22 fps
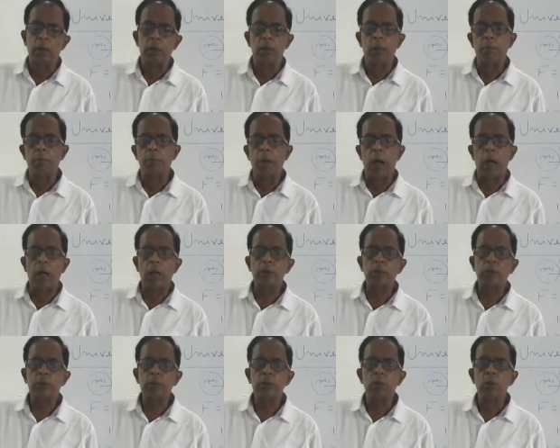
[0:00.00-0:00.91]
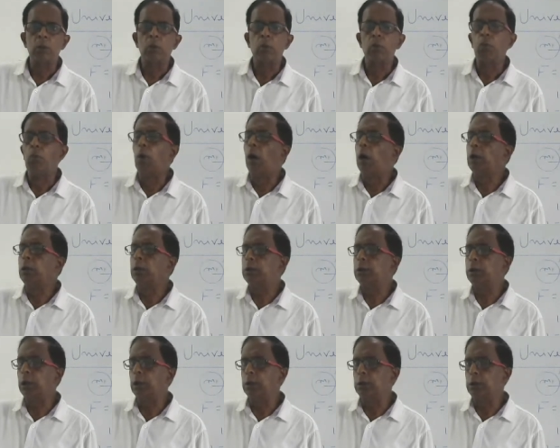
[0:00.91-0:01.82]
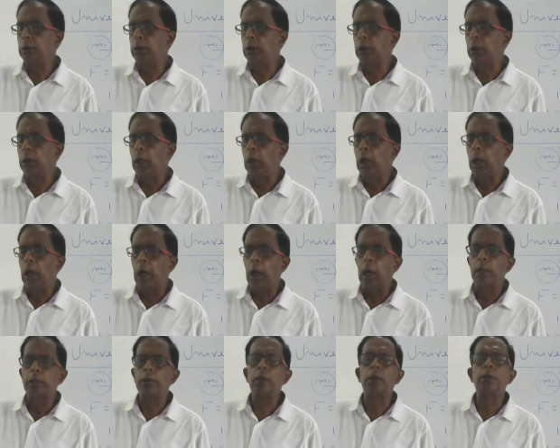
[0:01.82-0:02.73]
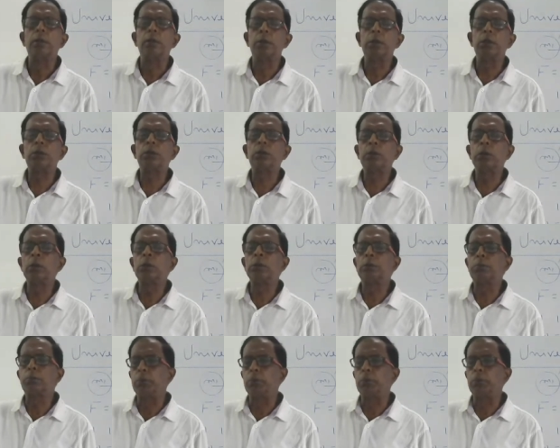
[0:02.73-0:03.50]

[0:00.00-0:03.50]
the mass 1 kg and the distance